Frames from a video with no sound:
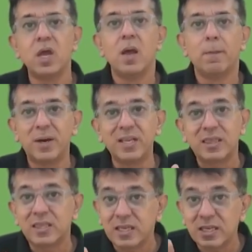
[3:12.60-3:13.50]
But
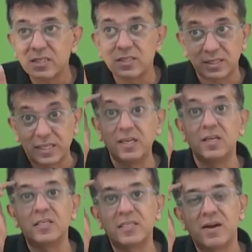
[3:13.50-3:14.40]
these
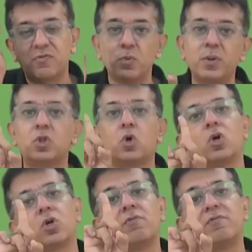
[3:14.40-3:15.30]
things have to be
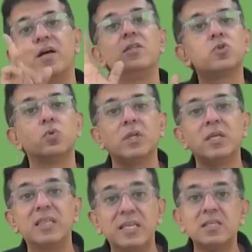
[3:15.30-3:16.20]
thought of once
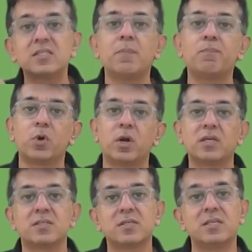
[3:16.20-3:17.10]
only. These are
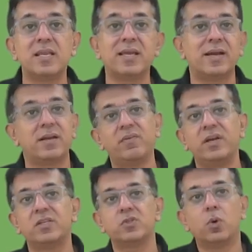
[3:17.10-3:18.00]
product sustaining
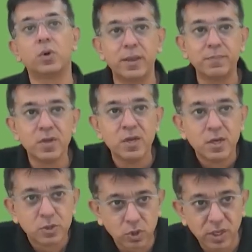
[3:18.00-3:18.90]
activities. Okay,
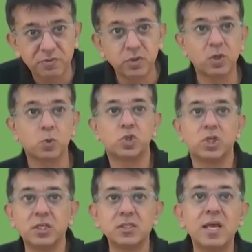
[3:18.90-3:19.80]
so therefore the
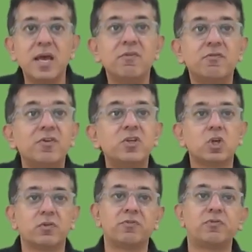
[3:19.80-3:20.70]
question is, which
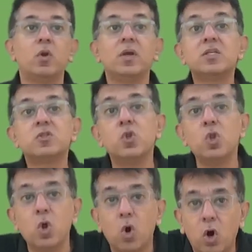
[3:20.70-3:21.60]
of the following is
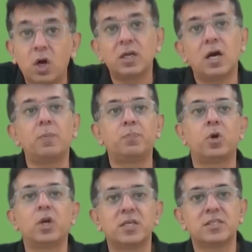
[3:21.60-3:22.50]
not a
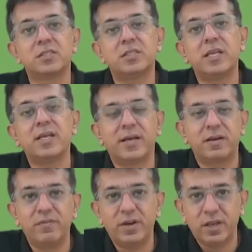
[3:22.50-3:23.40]
product sustaining
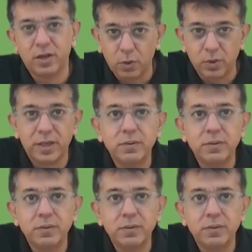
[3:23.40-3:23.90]
activity? Okay.